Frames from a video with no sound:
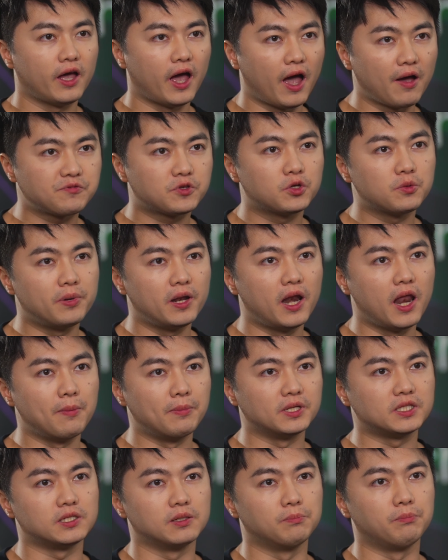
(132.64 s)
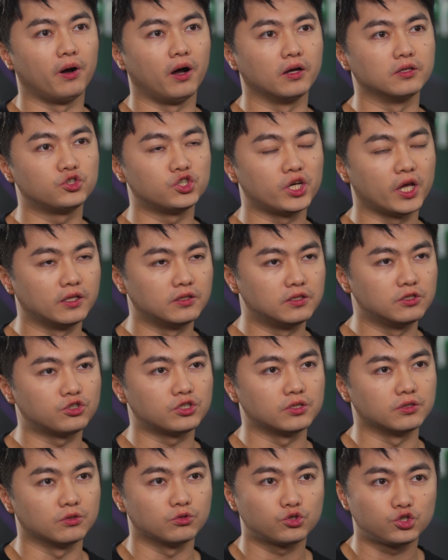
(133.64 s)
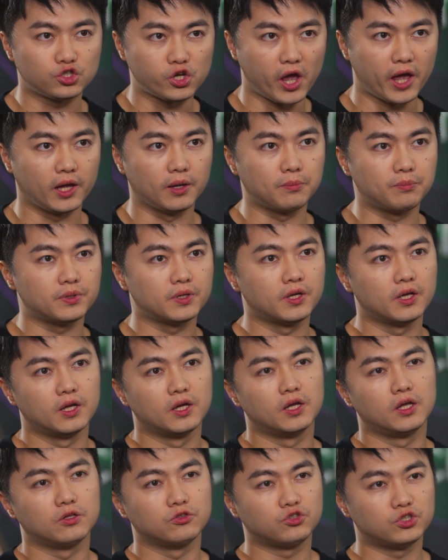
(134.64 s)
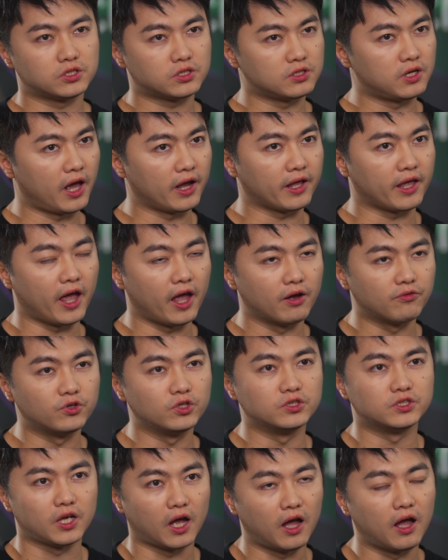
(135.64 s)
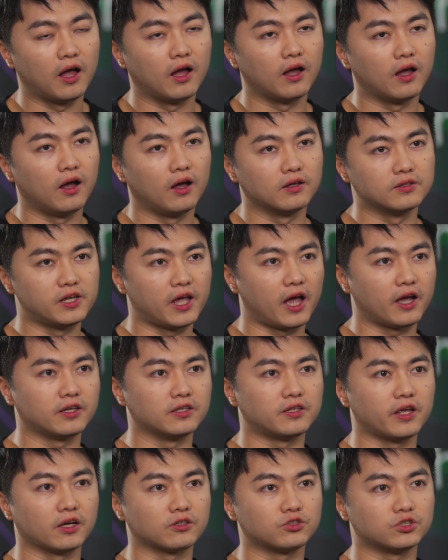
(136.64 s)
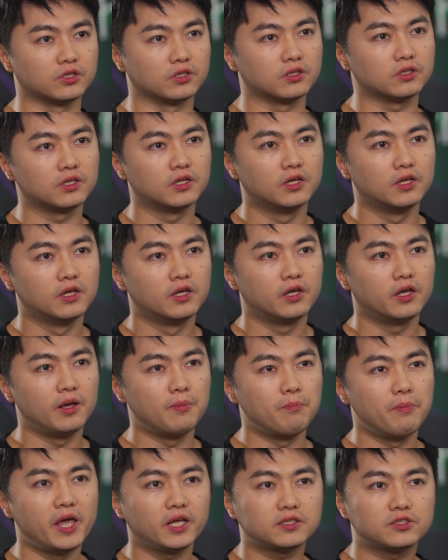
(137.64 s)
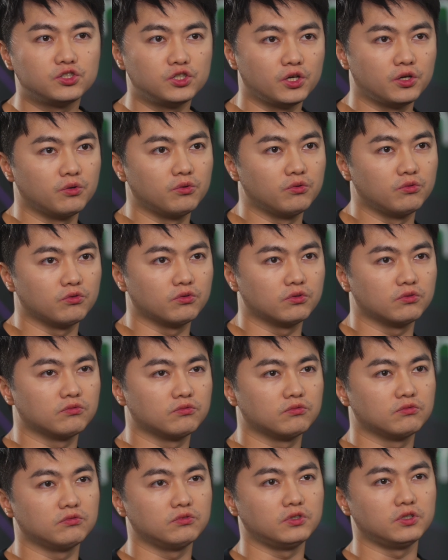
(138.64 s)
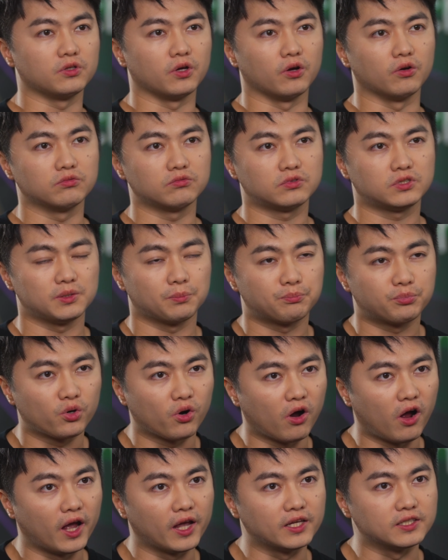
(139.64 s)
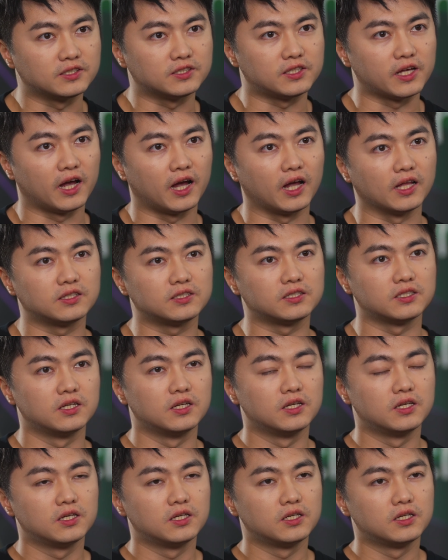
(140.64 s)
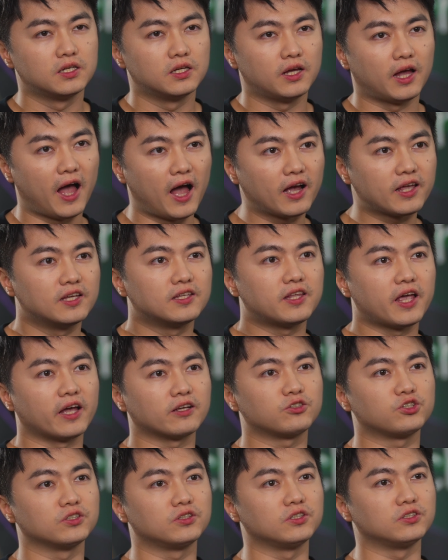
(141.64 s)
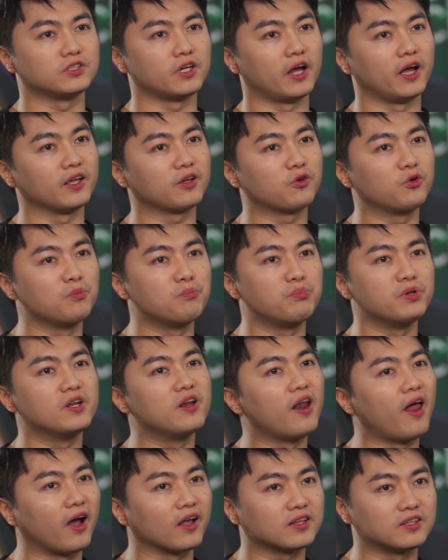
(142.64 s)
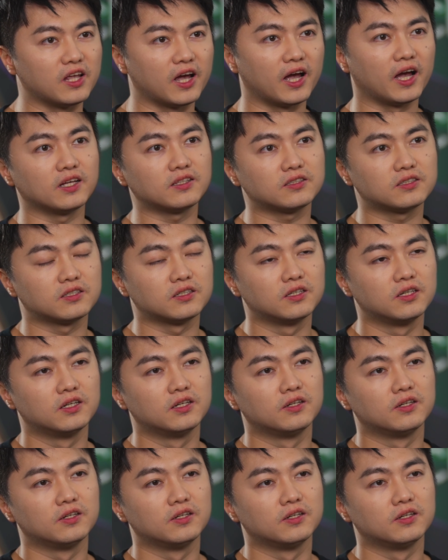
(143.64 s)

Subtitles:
have to be limited by traditional shape. Just like every Zaha Hadid architecture, it makes you, surprised that architecture design could be like that.